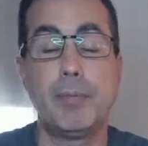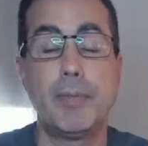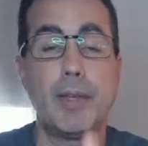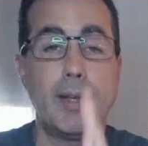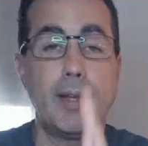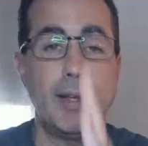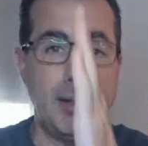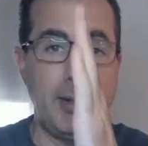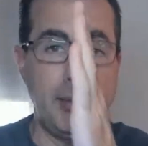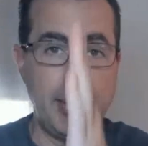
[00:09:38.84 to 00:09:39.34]

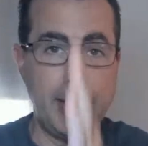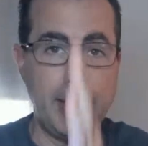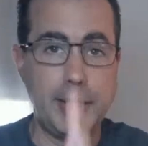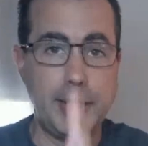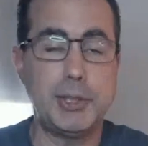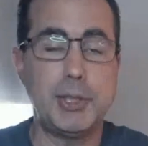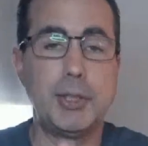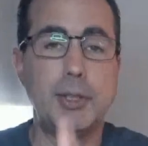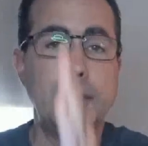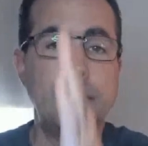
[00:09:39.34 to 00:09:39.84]
and make
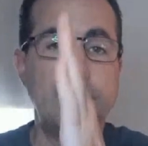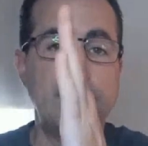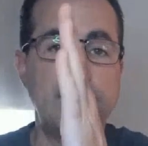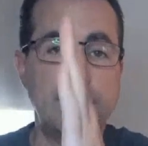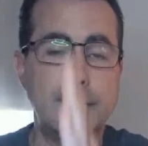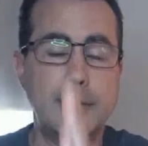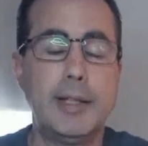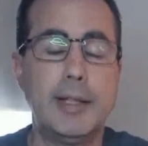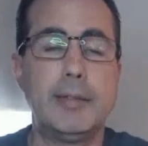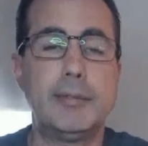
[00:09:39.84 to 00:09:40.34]
sure it's
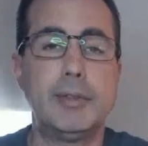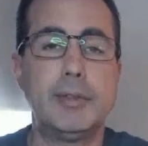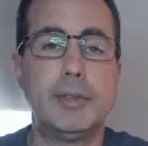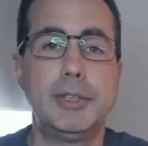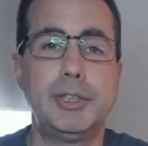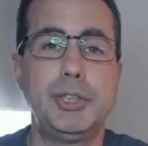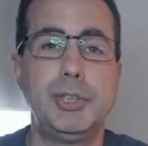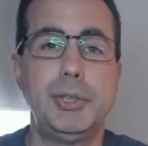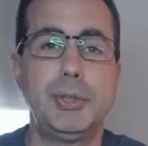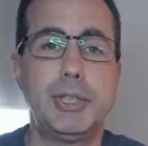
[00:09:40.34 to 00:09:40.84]
as level
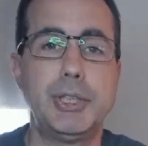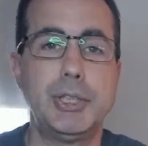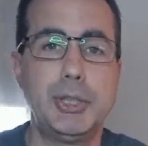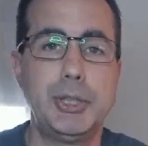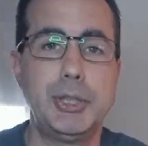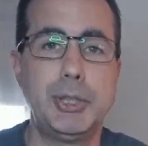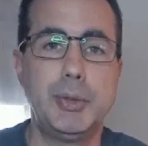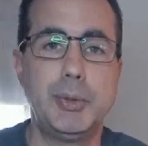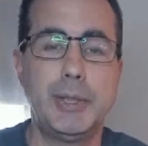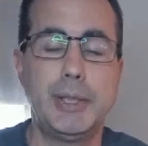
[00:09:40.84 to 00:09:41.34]
as you can
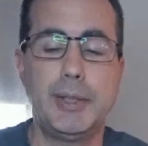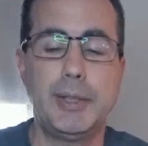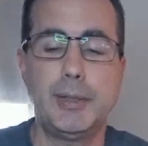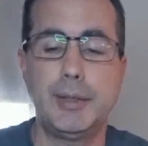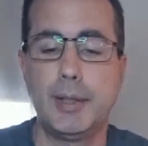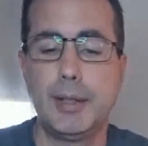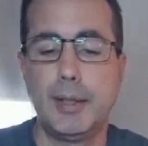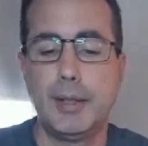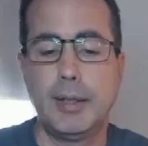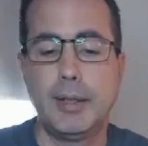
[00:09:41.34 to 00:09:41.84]
do
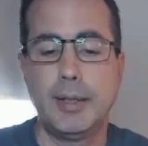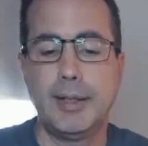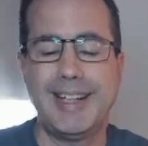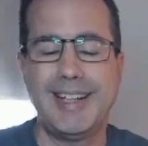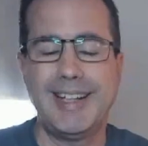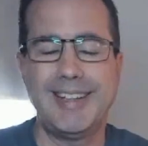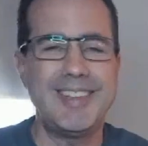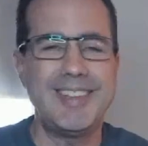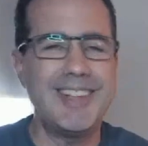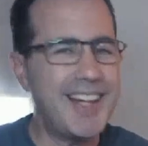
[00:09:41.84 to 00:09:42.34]
it.
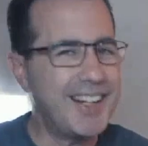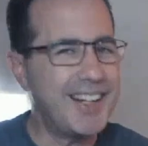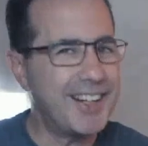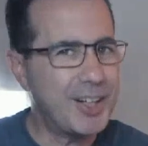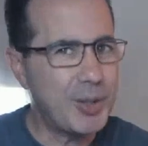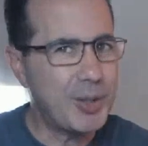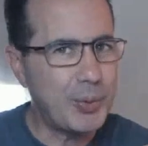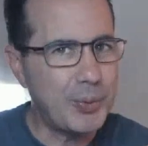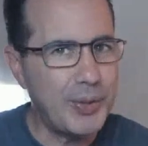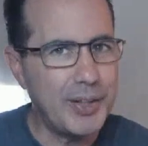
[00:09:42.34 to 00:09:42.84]
It's not a
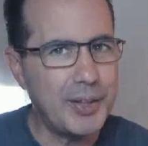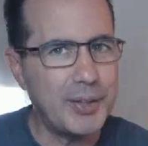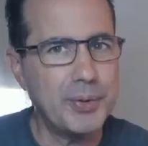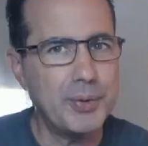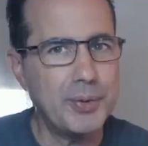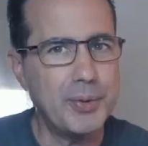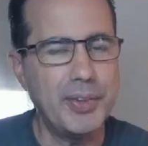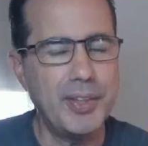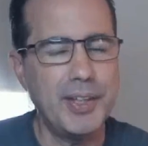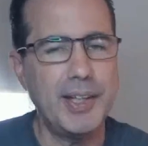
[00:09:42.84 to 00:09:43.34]

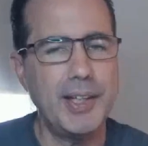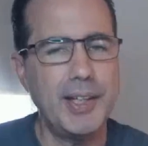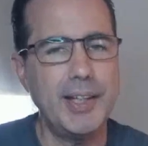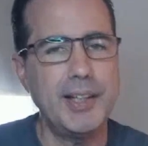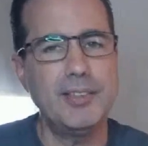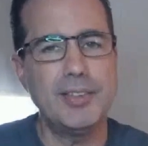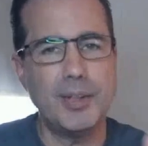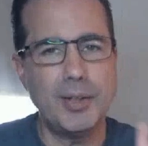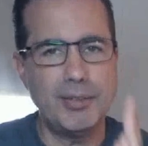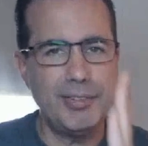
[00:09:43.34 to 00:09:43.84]
critical thing,
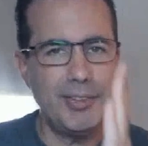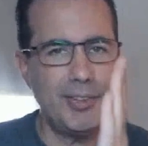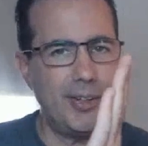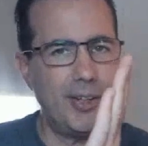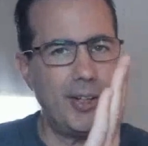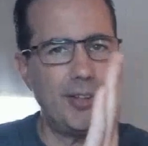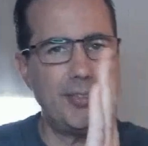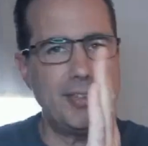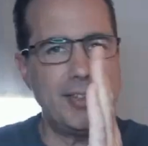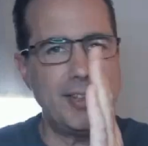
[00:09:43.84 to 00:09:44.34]
so if you're
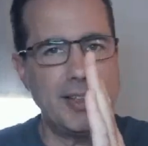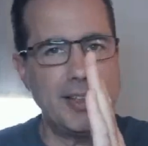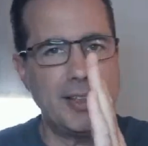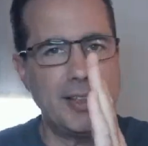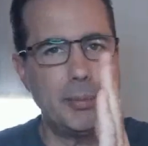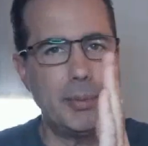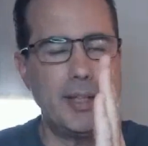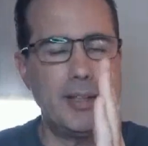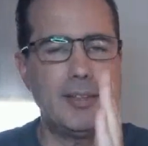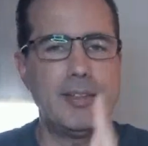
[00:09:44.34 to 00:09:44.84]
off a little
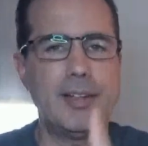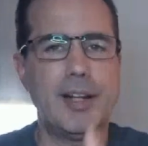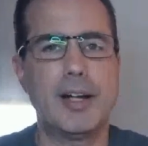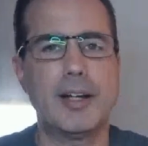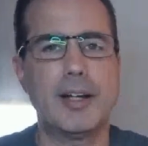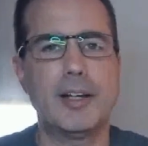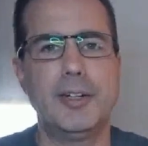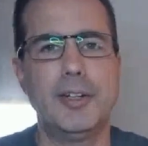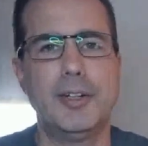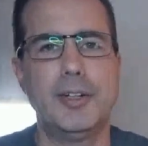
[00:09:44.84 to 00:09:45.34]
bit, it's not
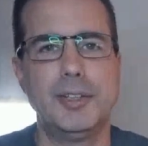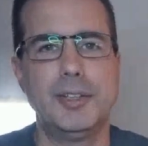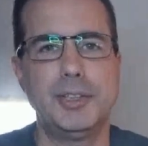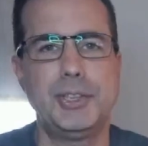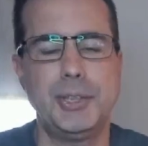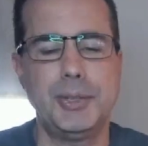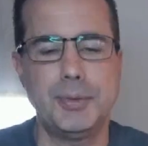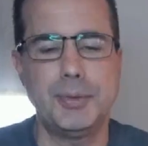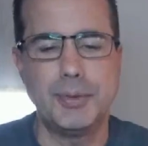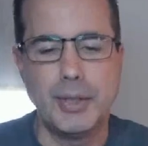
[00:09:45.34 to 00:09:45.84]
going to hurt
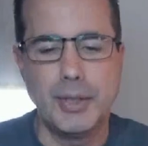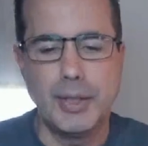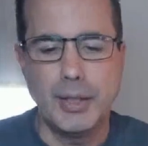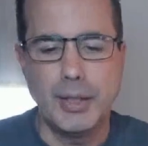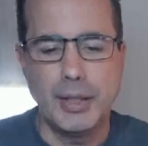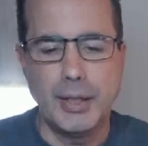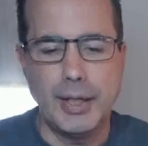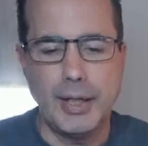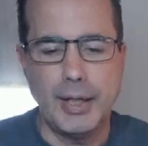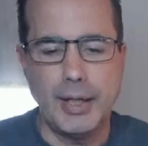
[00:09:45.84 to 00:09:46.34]
you.
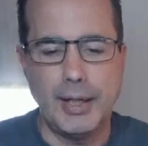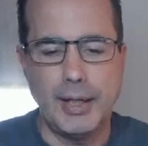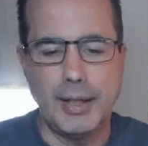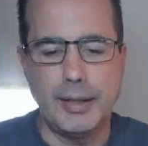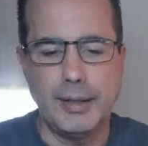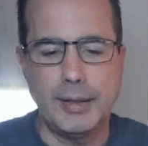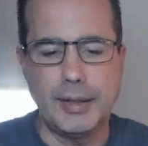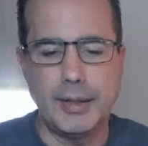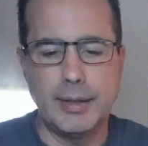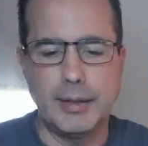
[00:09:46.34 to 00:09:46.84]

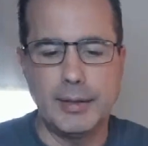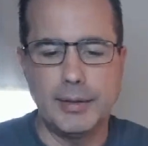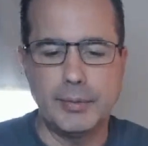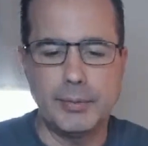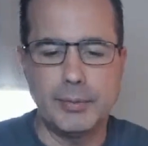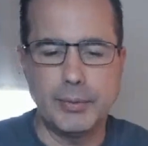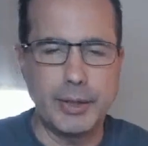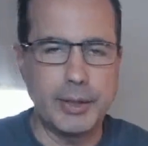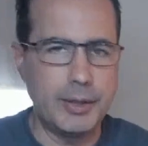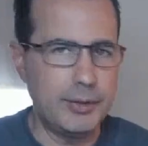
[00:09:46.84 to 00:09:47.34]
And uh,
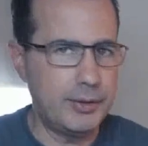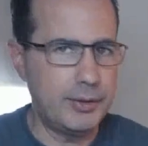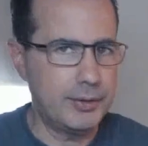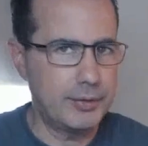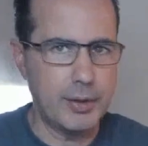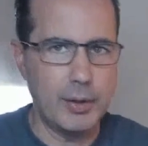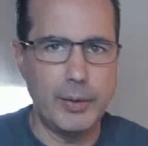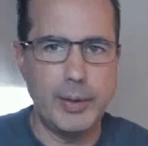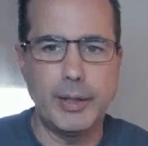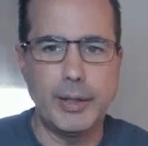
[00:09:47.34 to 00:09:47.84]
we're going to just
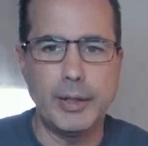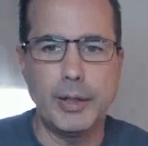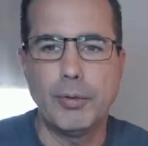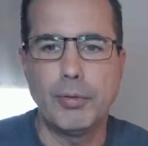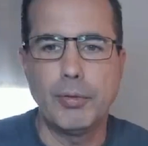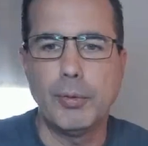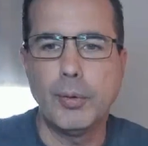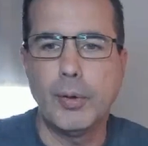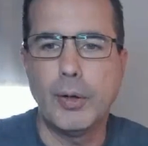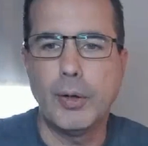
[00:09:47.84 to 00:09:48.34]
go ahead and go
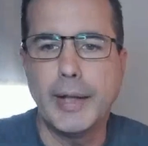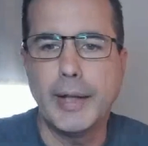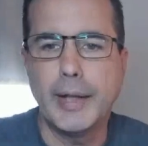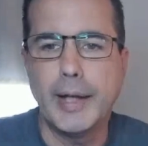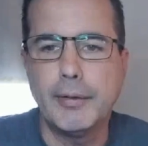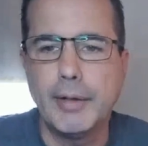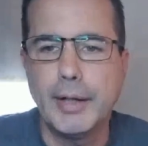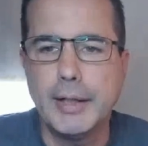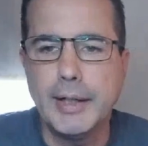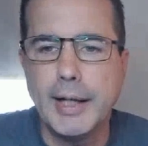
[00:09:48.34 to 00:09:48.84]
through all
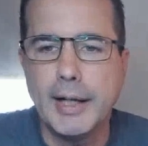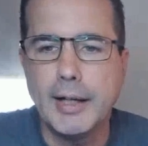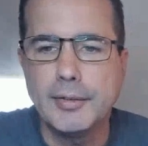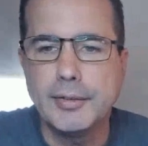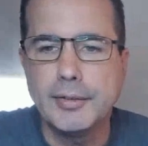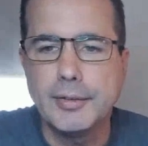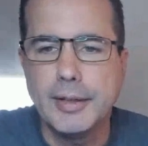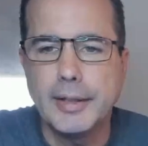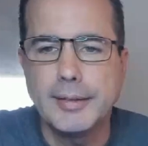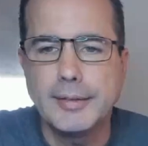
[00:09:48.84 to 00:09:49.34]
that right now.
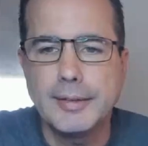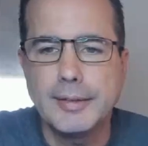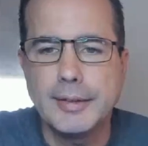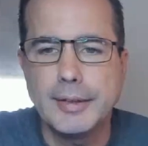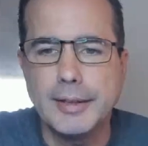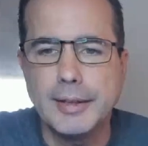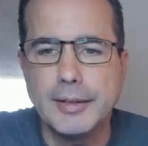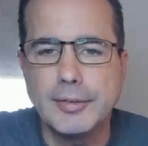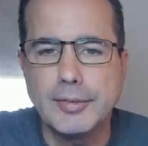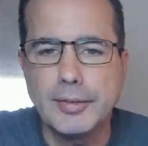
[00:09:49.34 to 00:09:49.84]
So let's
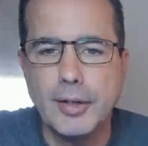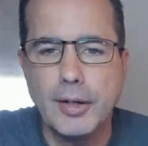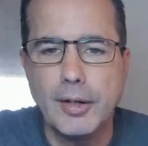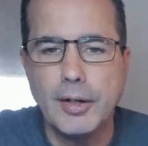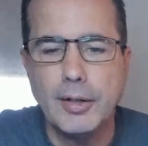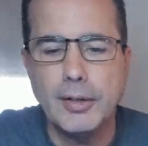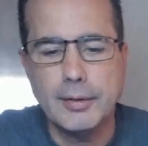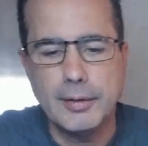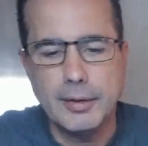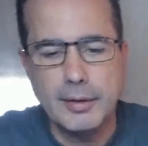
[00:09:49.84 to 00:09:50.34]
click
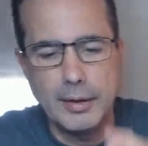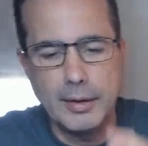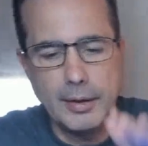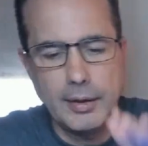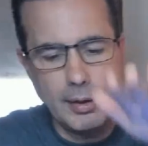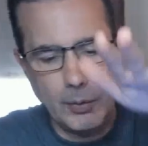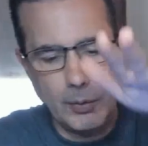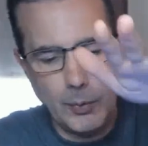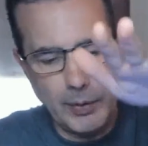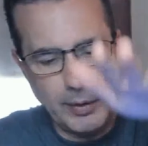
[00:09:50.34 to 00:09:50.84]
start
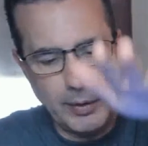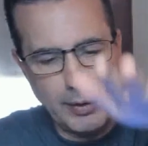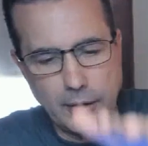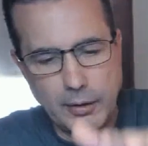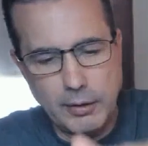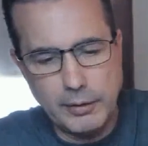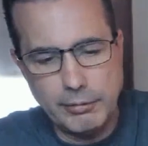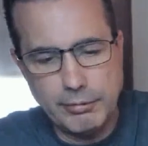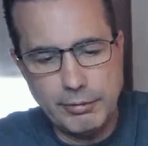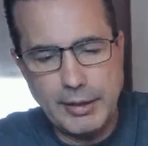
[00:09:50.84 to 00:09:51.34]
with it
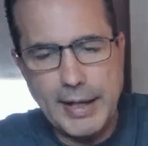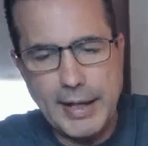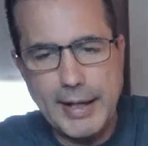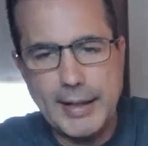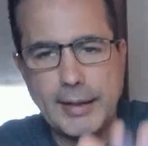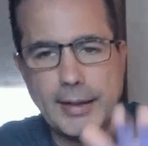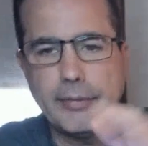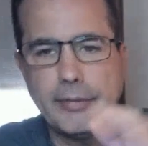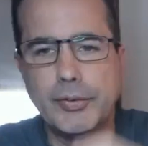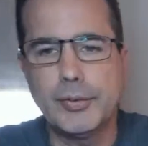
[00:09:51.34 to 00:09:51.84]
on a flat
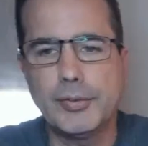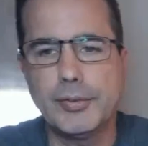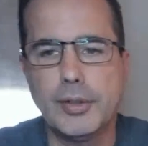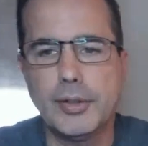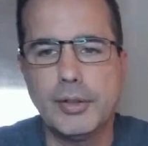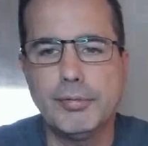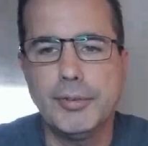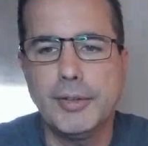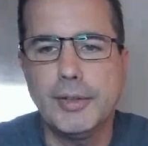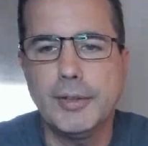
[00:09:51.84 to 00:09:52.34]
level
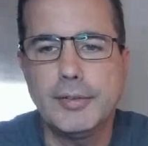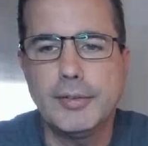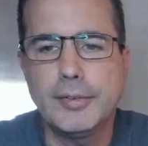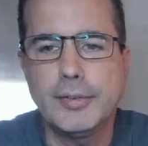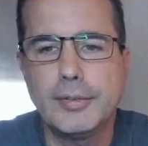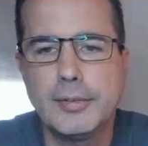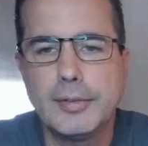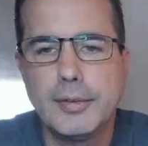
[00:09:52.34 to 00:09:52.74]
surface,